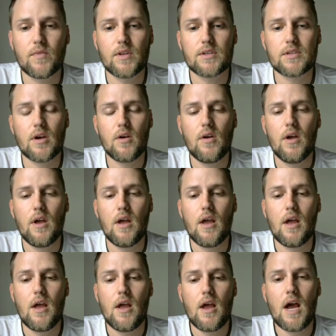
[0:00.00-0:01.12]
So
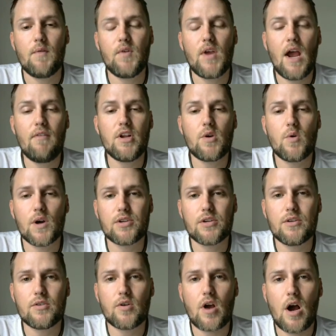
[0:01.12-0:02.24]
if you have any
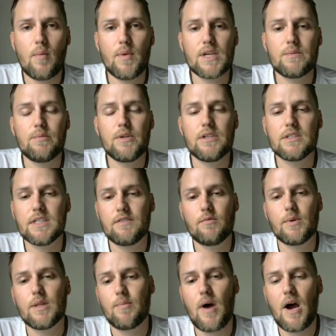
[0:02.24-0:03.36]
questions or comments, please leave them
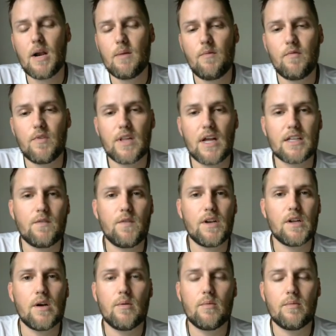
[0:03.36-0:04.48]
in the bottom. If you like the
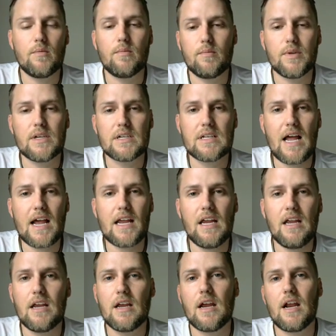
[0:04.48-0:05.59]
video, please like it.